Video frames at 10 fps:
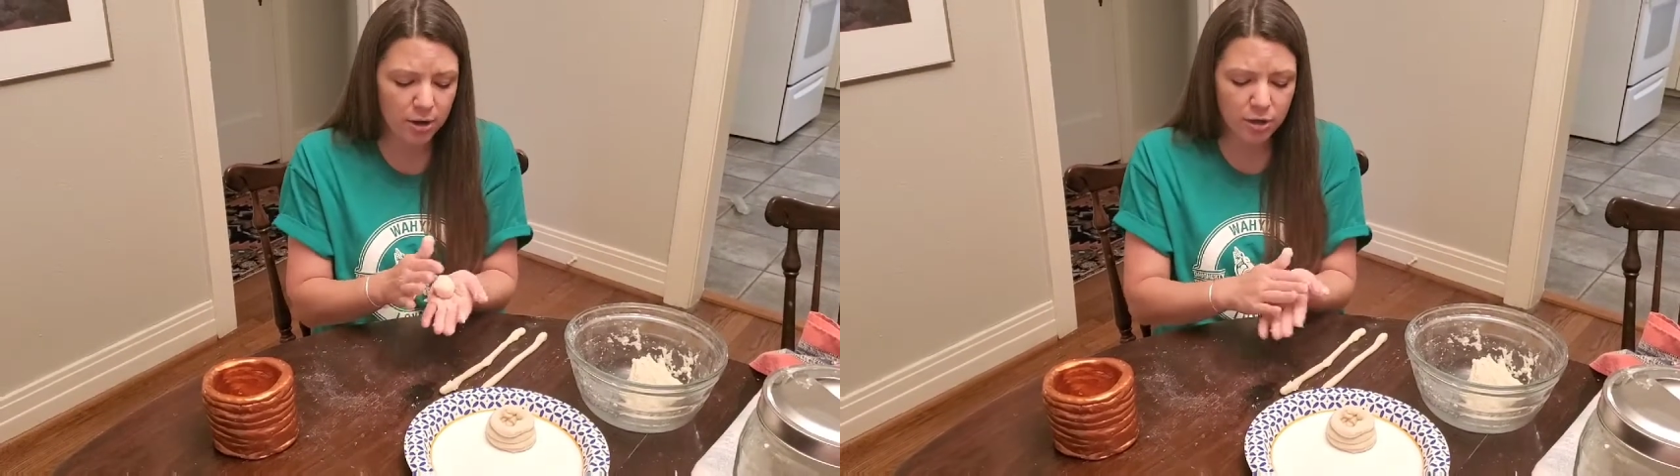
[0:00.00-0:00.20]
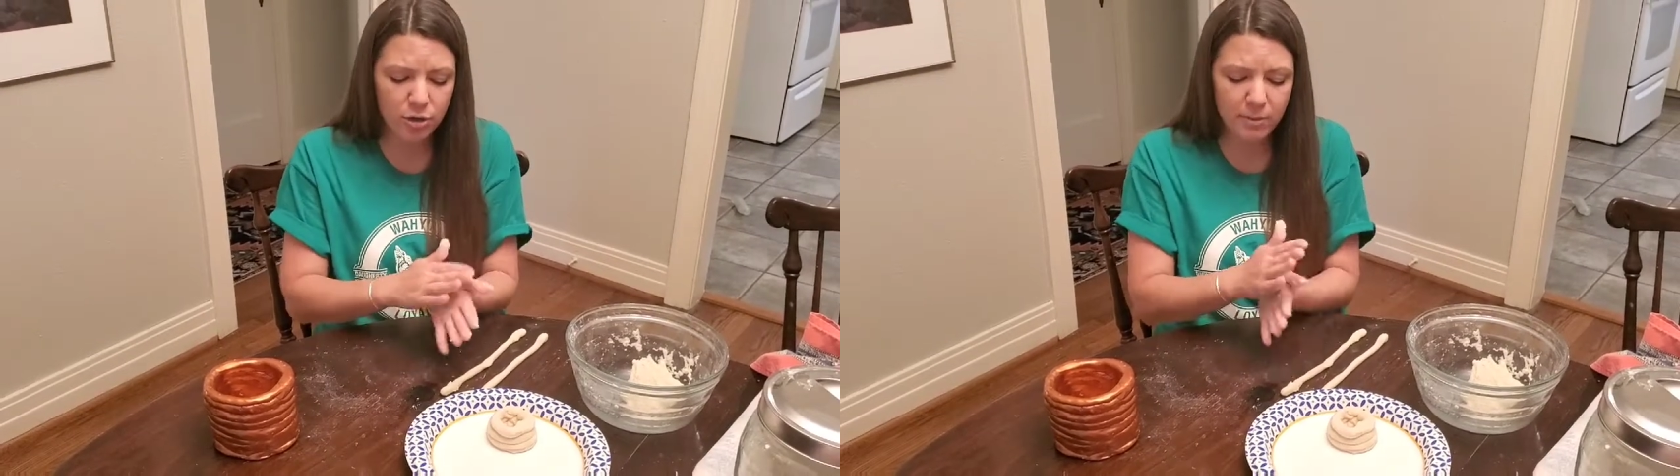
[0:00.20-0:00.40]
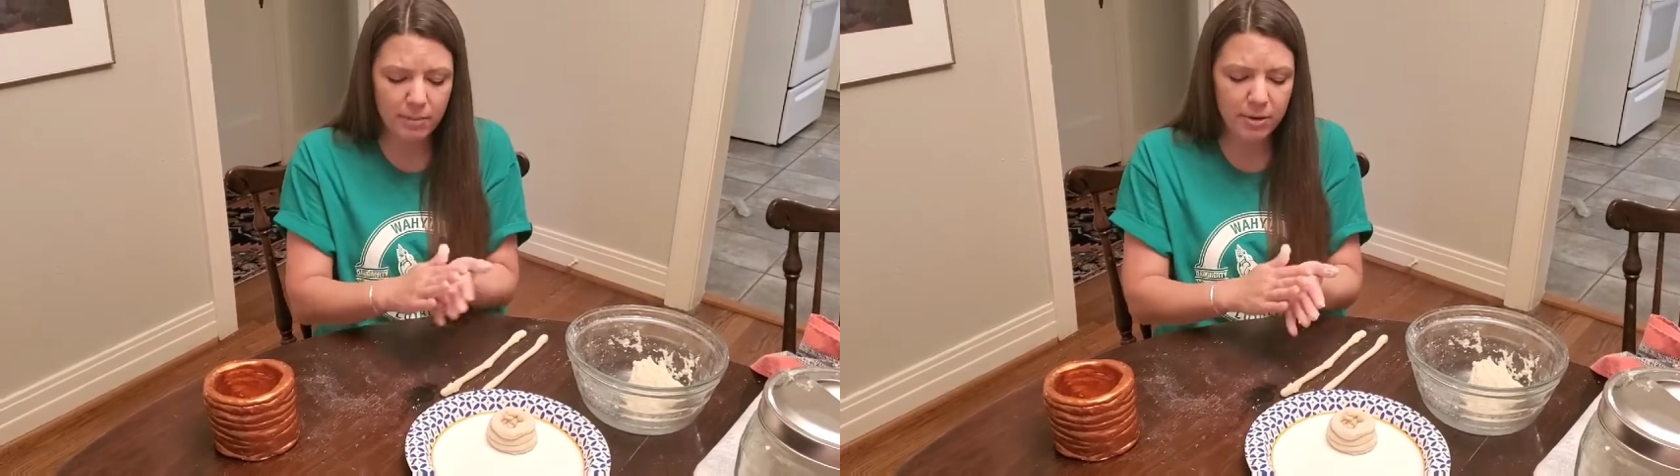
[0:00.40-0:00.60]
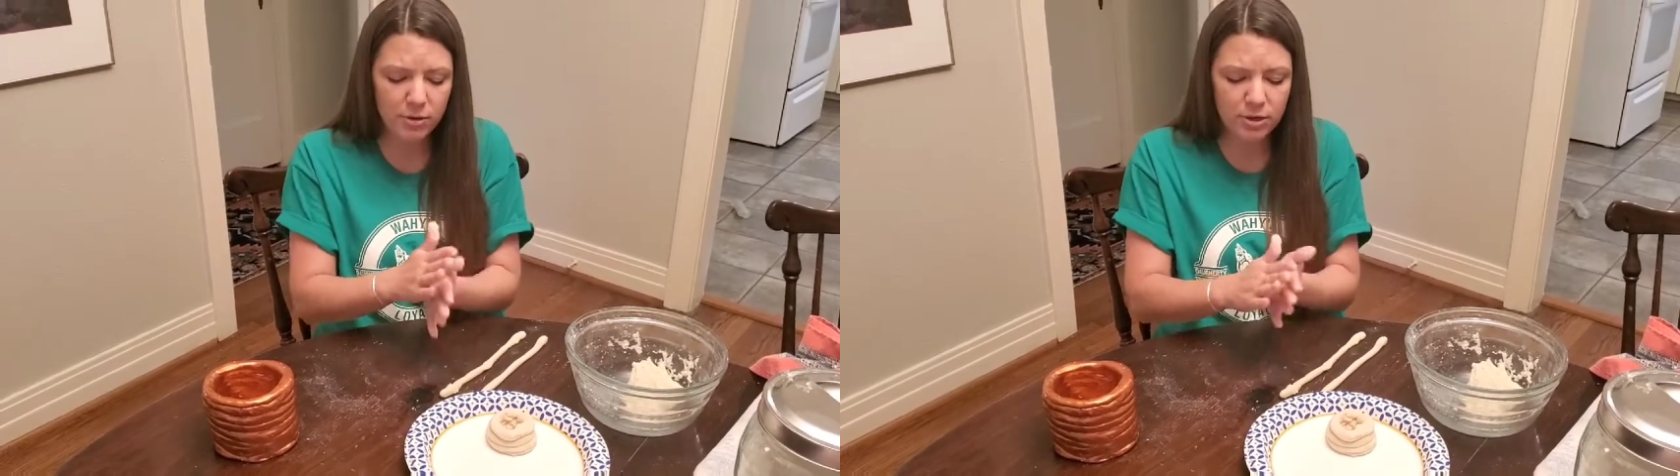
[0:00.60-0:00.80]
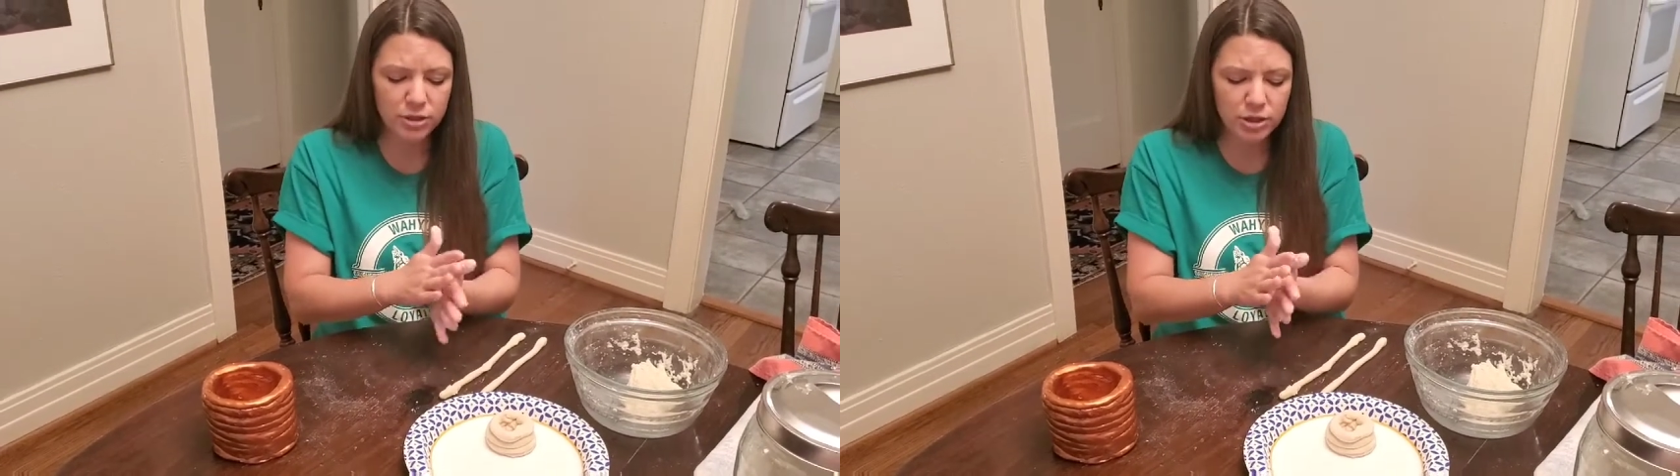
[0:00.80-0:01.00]
you know, maybe
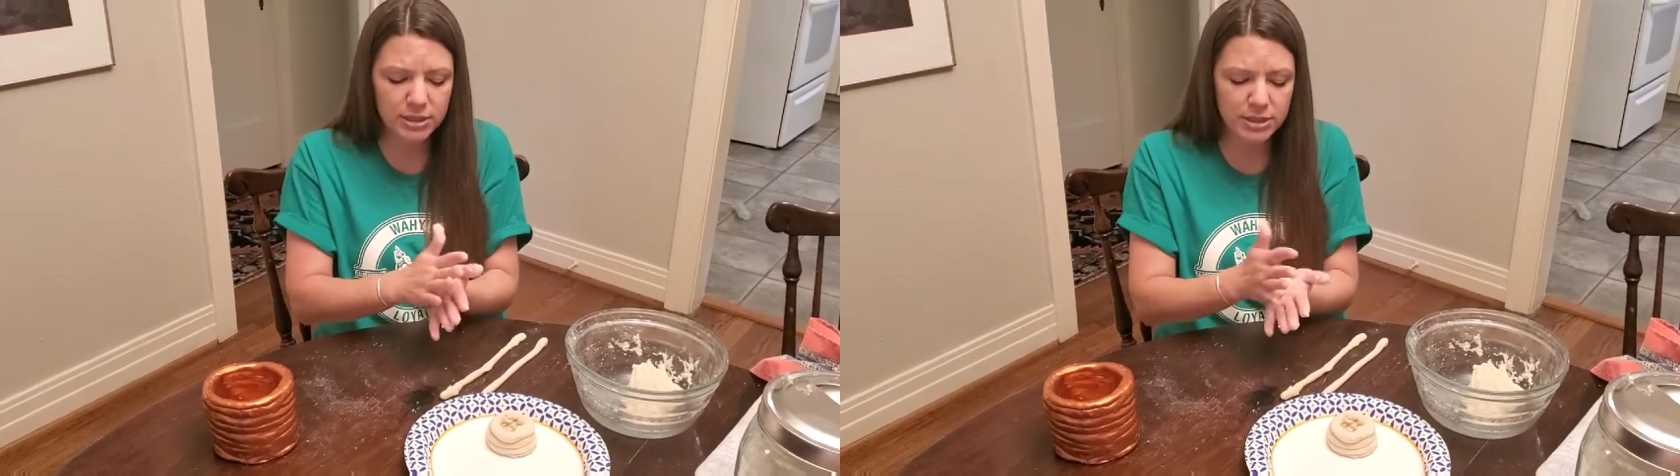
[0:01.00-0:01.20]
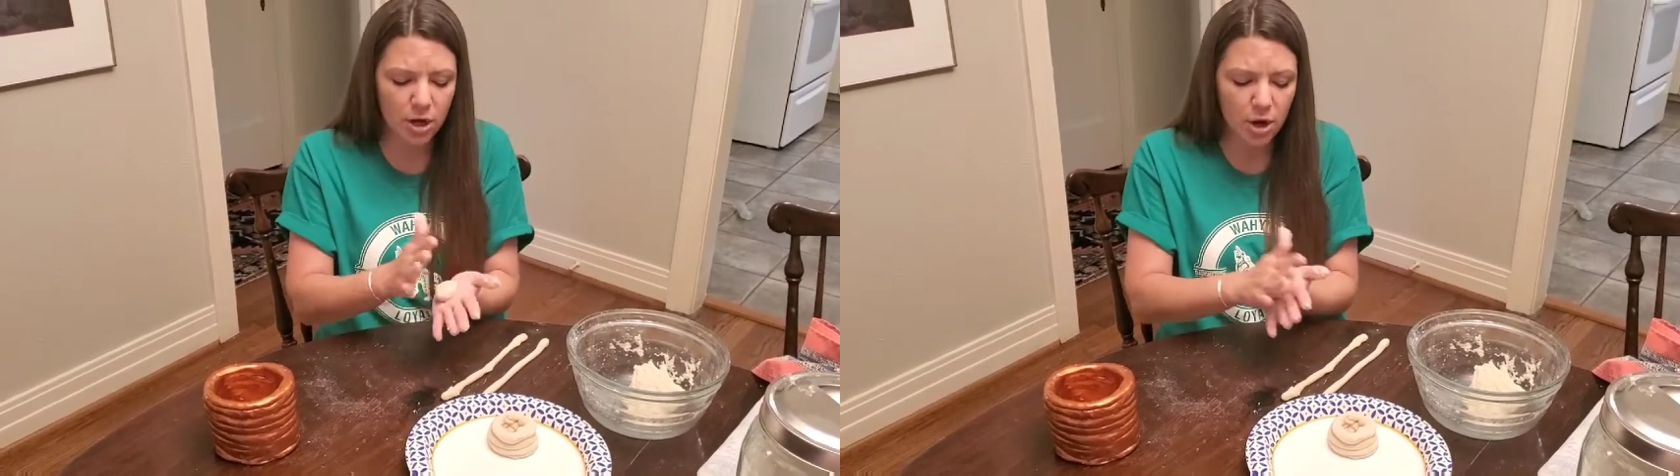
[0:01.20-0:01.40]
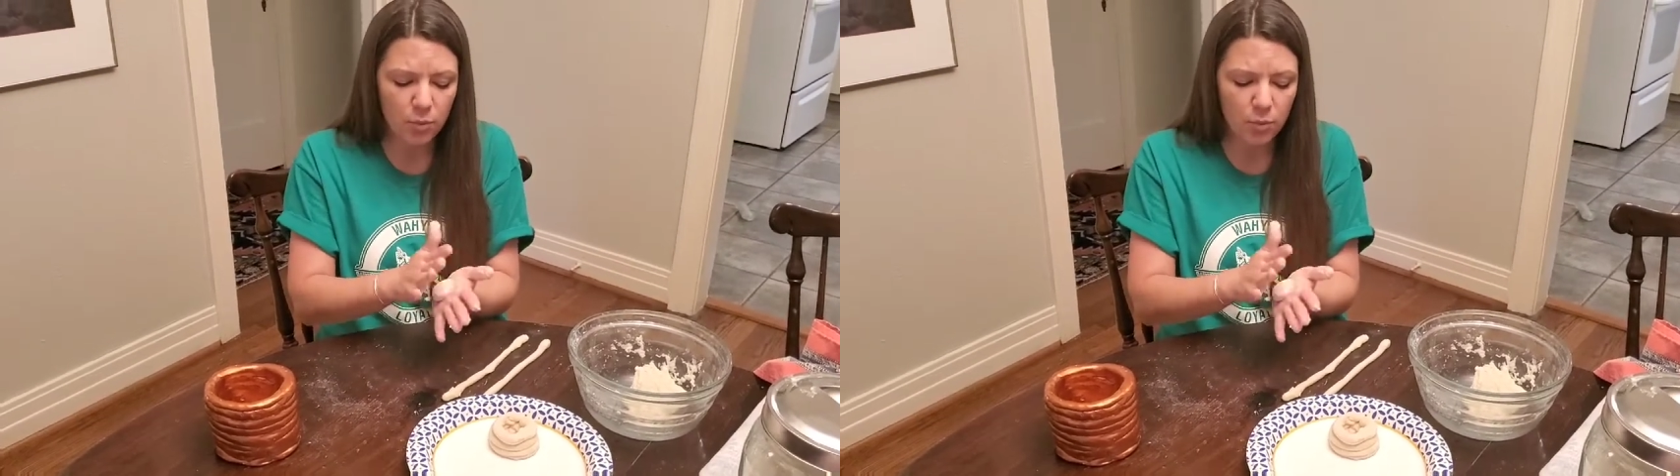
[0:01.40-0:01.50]
you could just